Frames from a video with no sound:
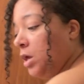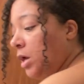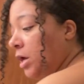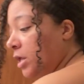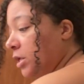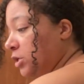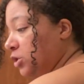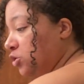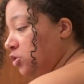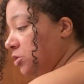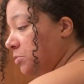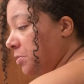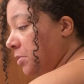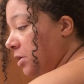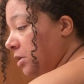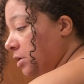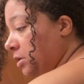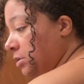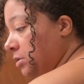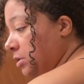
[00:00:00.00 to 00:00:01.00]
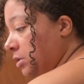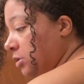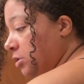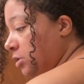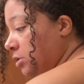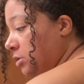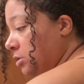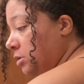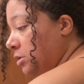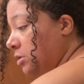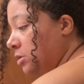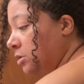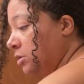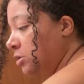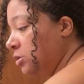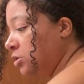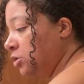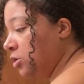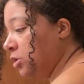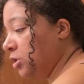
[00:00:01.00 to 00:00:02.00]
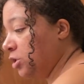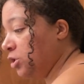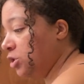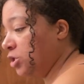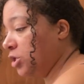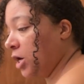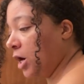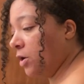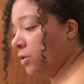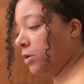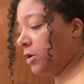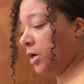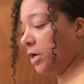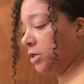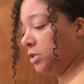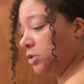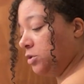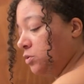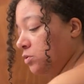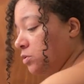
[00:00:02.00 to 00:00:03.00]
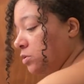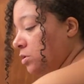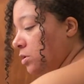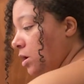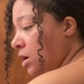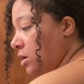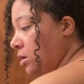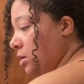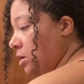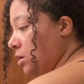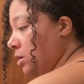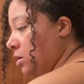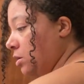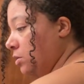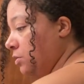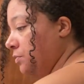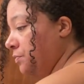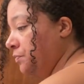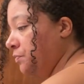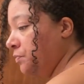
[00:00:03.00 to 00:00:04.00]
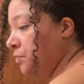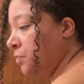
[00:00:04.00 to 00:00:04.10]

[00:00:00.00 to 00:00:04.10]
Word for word: And it's dripping because I just took a shower not too long ago.